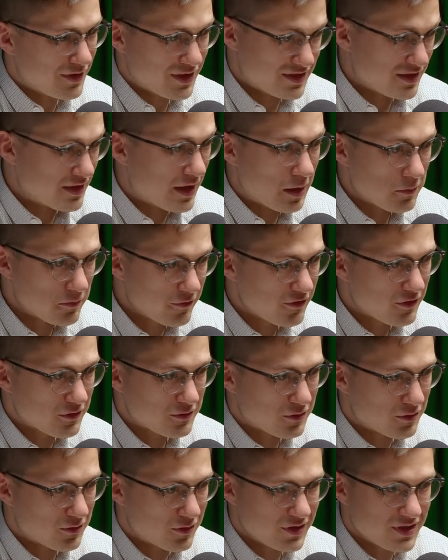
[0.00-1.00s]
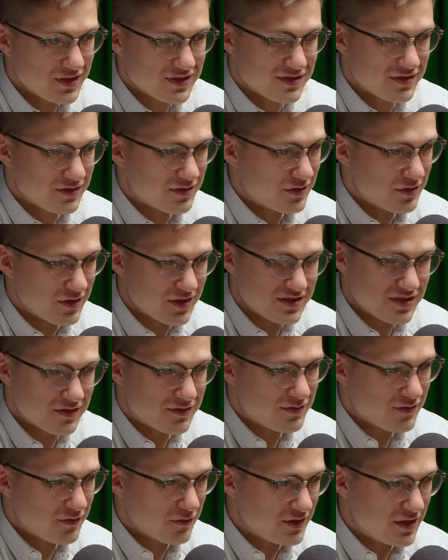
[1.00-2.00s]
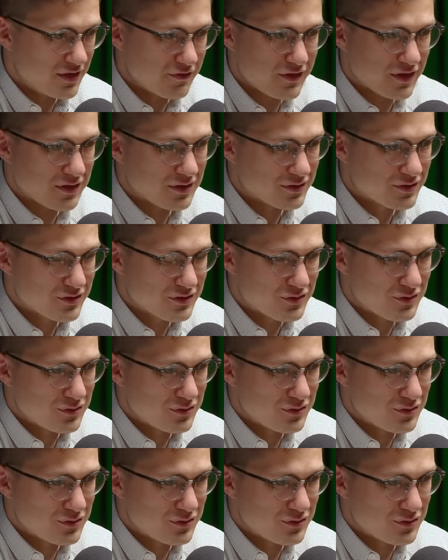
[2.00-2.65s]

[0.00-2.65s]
helpful, or is it difficult